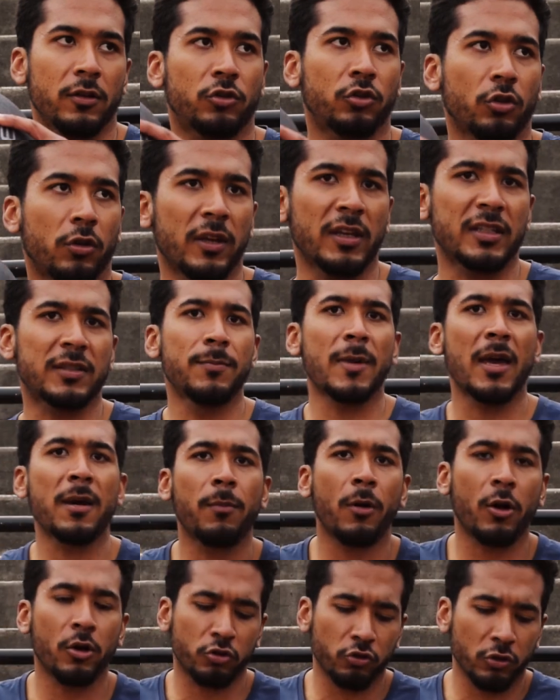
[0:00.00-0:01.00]
So this med
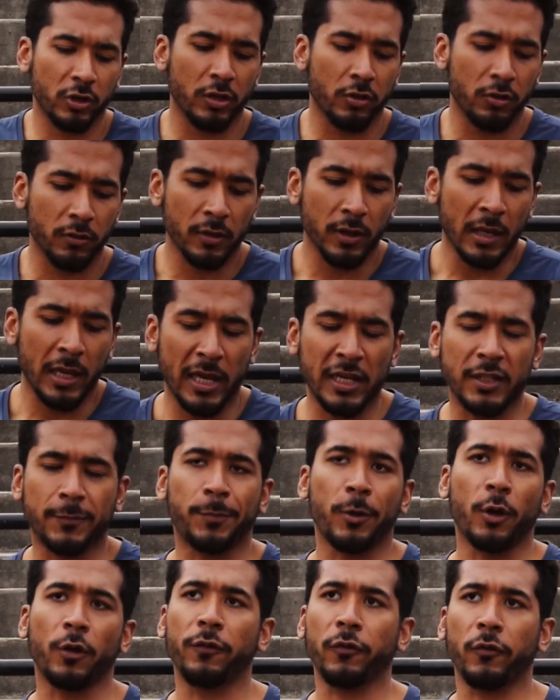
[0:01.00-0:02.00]
ball drill is
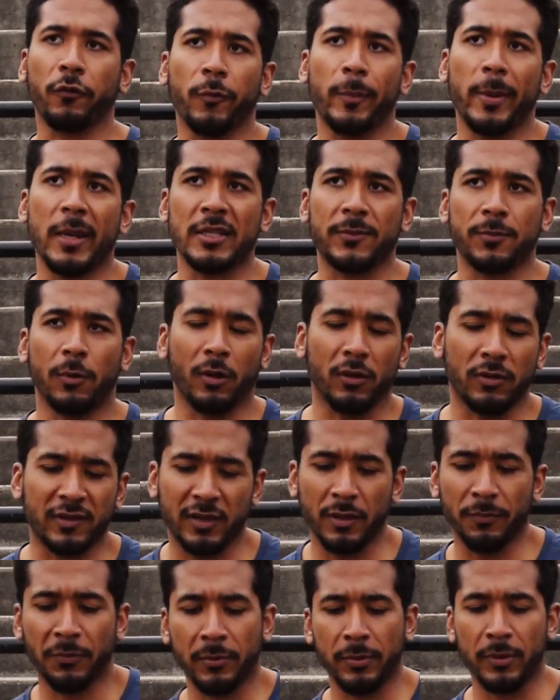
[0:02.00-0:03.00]
perfect for baseball
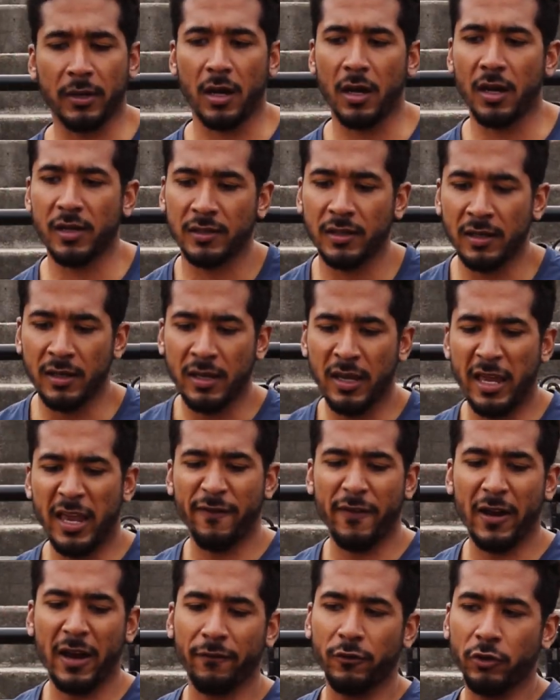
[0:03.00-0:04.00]
simply because
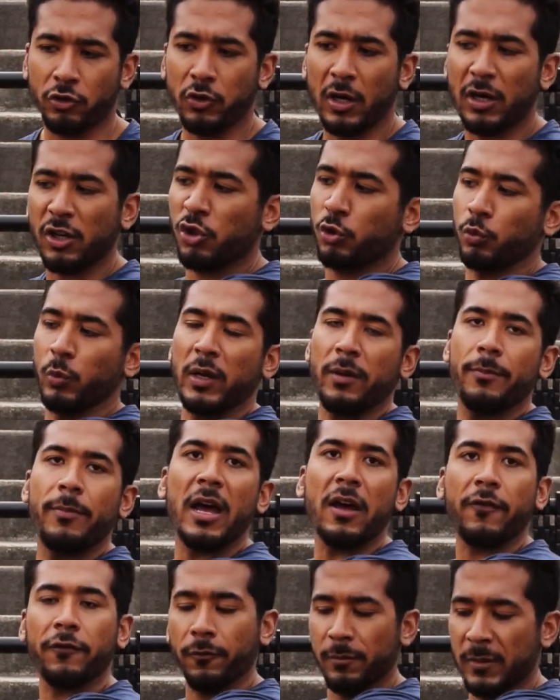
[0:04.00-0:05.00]
if I ever try to swing a
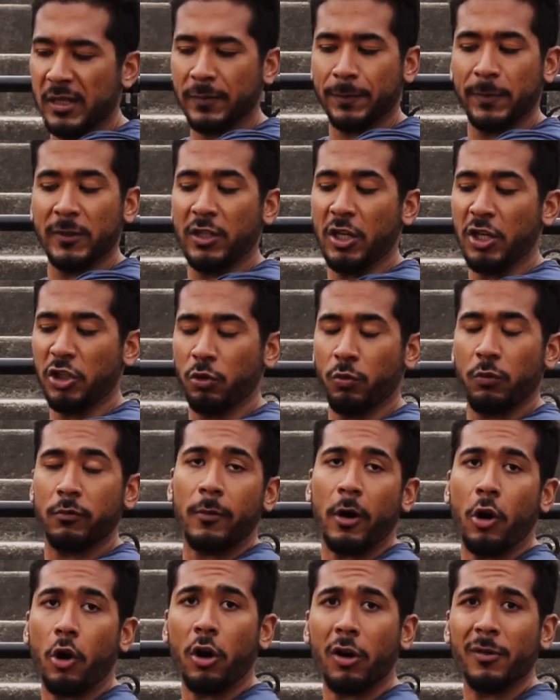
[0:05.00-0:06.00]
bat from this position with
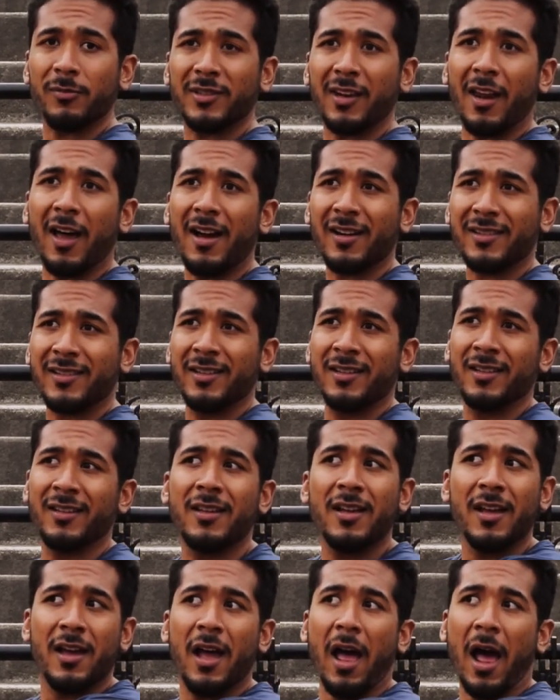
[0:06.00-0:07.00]
my arms locked,
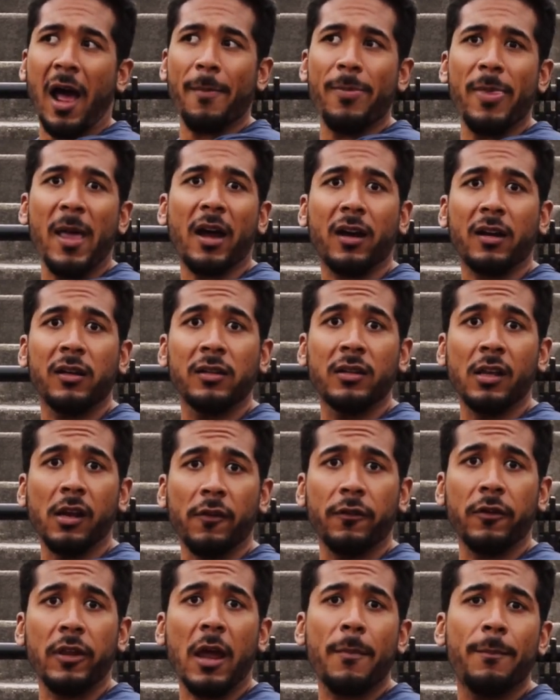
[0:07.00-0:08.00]
I'm not going to
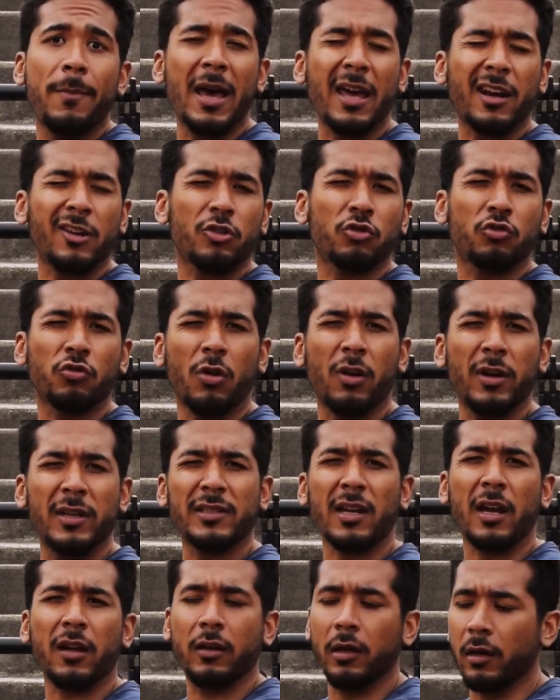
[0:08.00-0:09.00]
deliver that bat as strong as
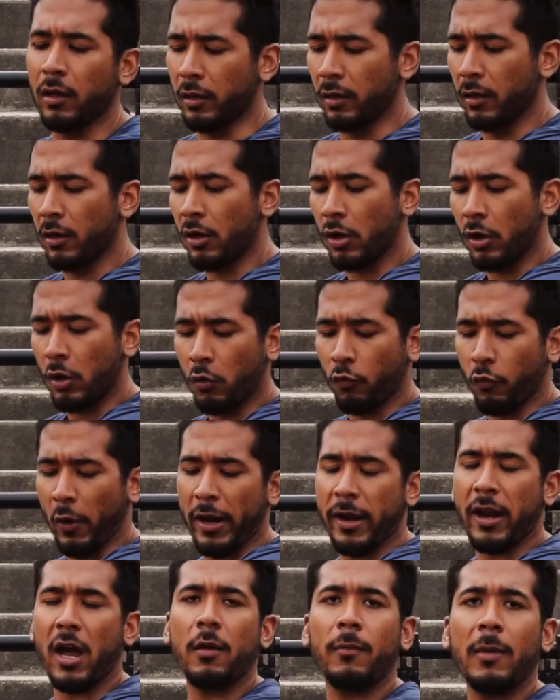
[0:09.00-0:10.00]
I could.
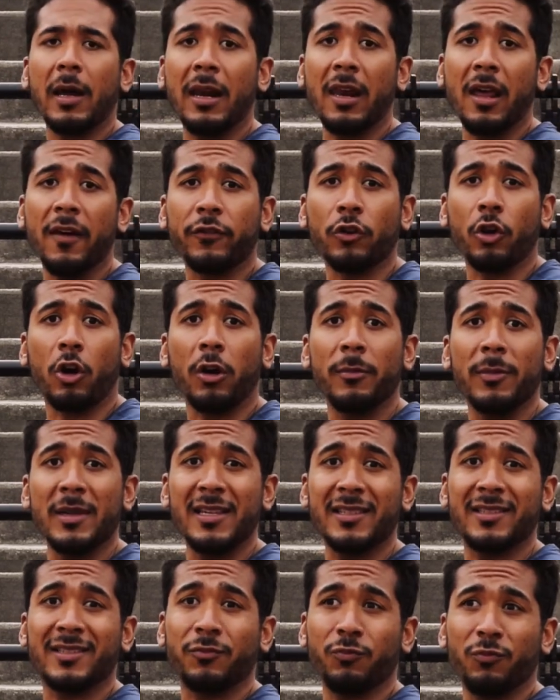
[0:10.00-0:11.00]
Right now my left arm
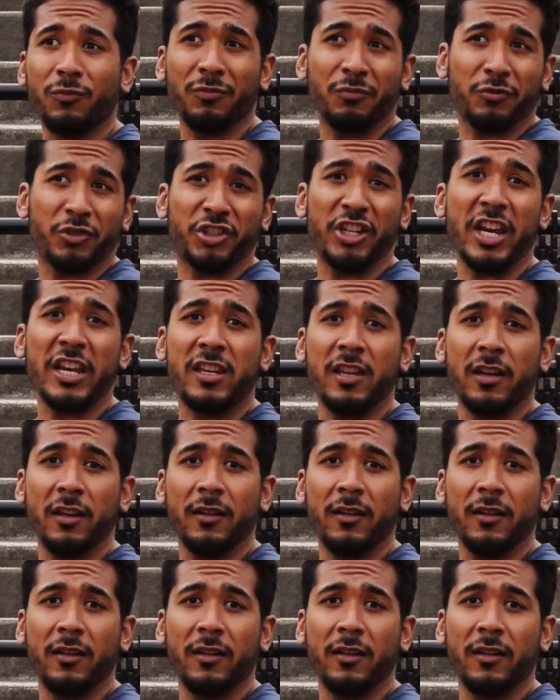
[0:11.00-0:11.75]
is shaking.